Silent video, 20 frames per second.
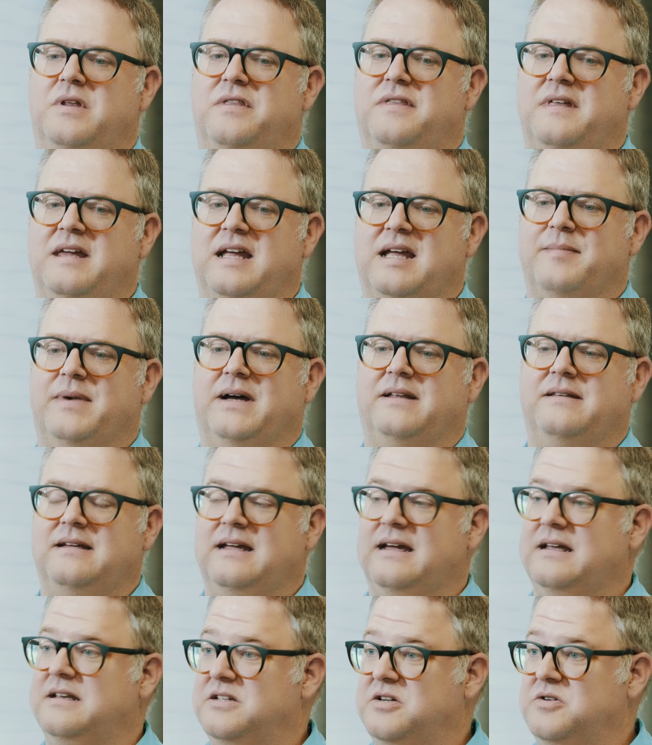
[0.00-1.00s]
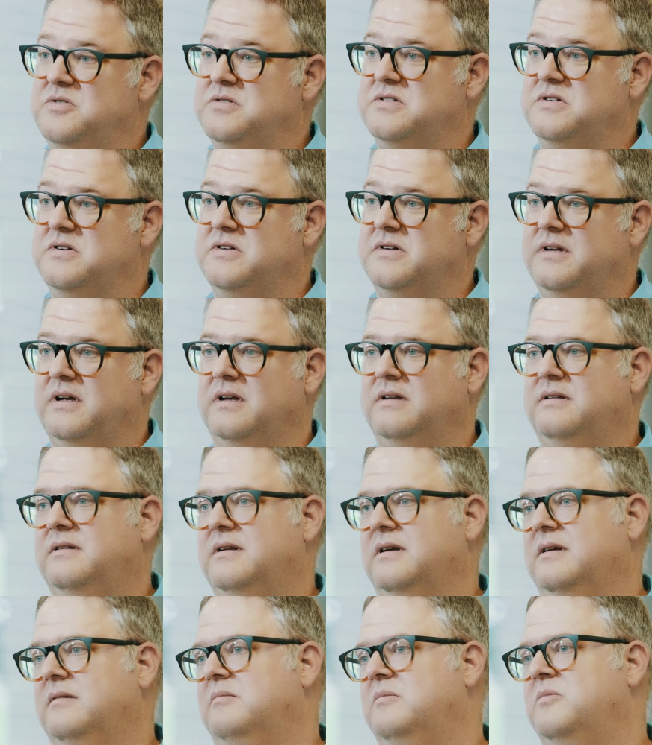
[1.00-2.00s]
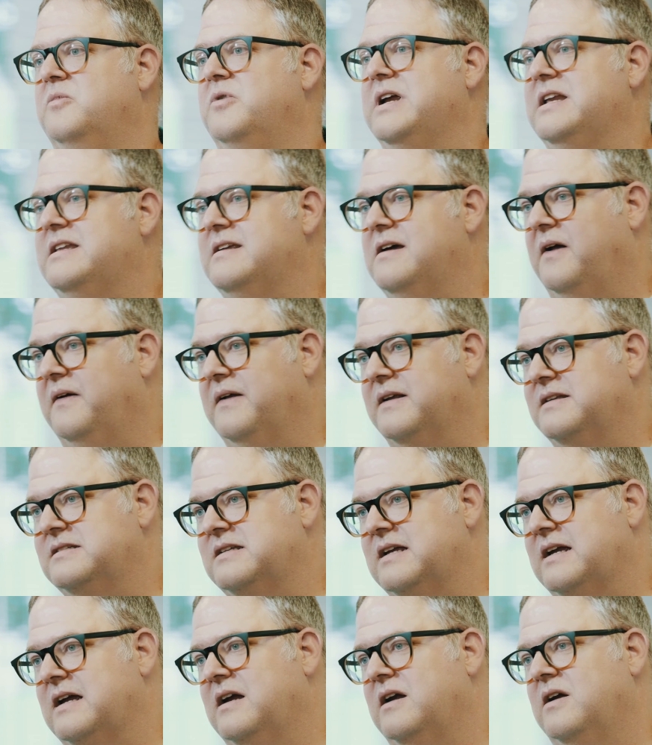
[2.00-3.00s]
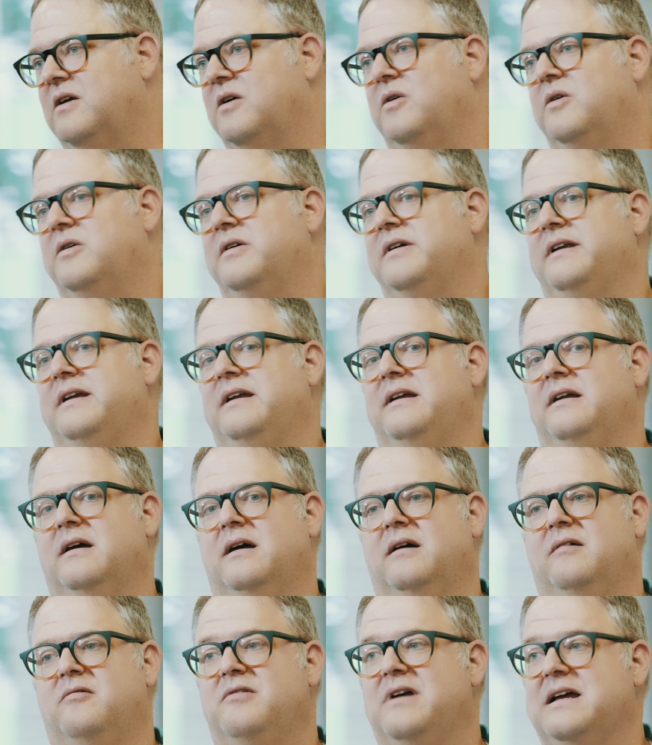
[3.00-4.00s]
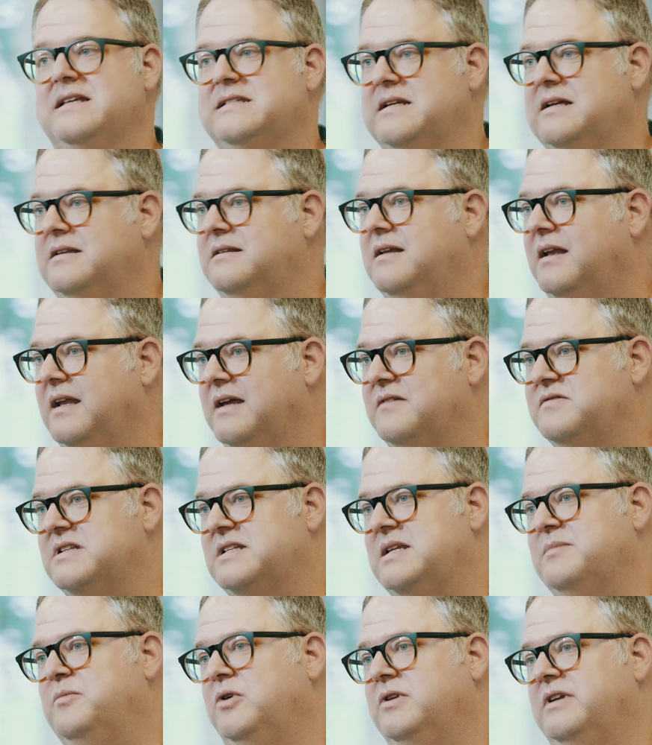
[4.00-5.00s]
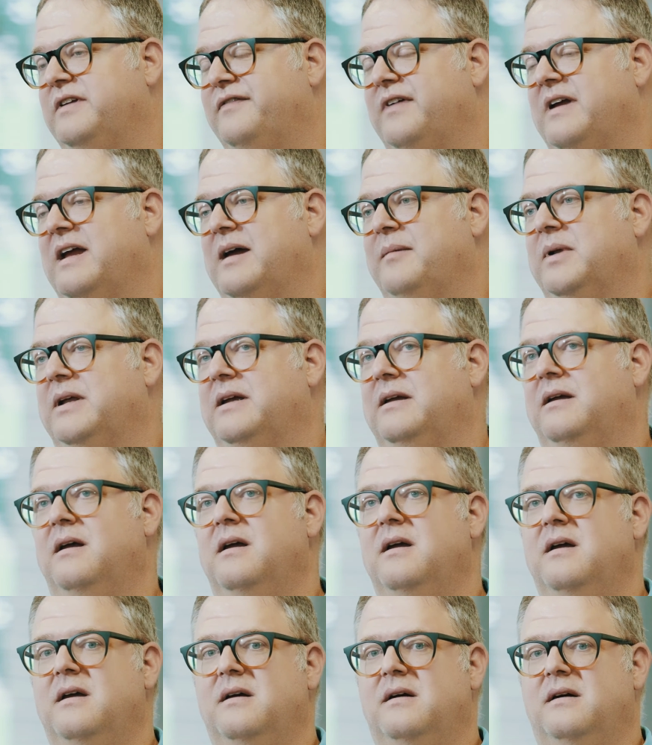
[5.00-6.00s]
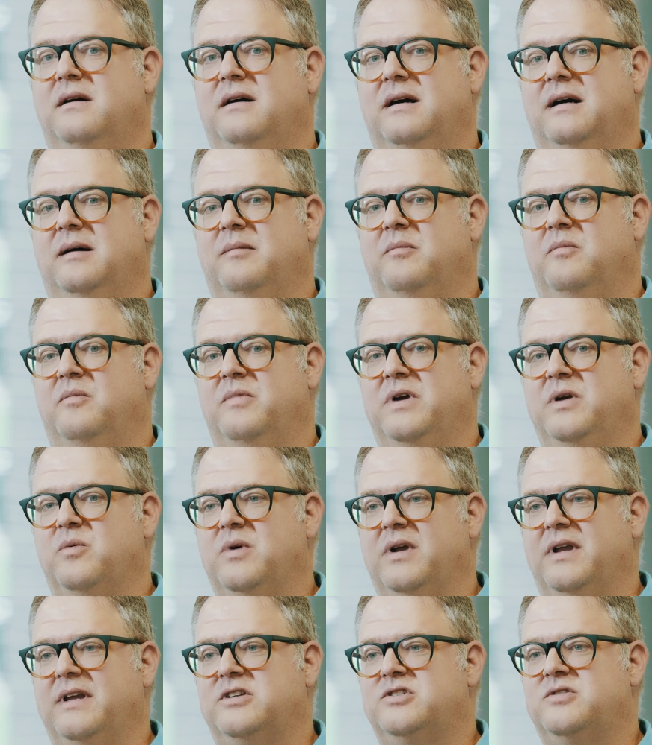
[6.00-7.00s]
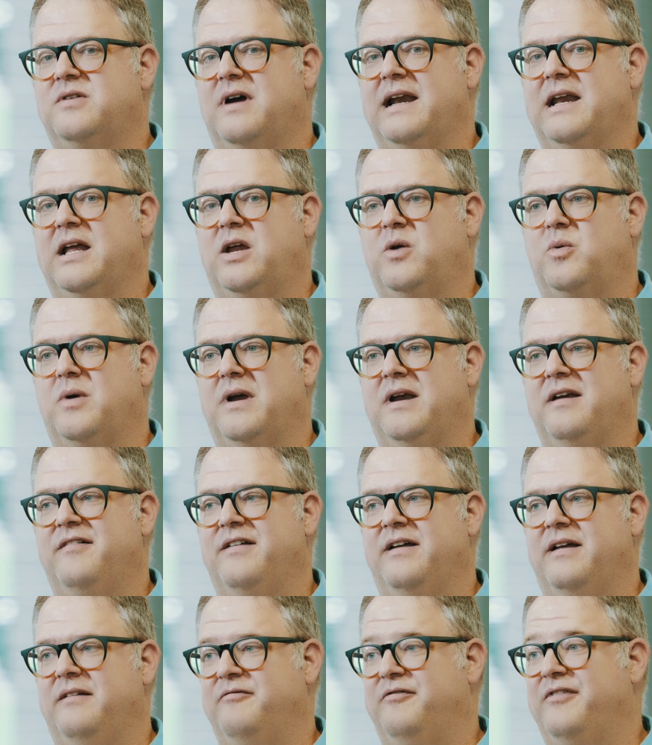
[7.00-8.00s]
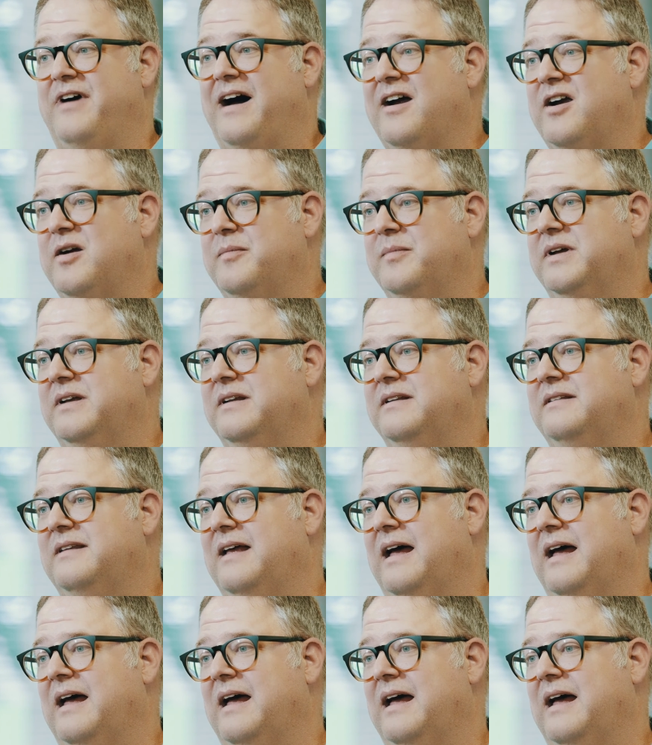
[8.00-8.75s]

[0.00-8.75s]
think about the end user, the retail that's there, or the resident that lives at the multifamily. We really try to create an environment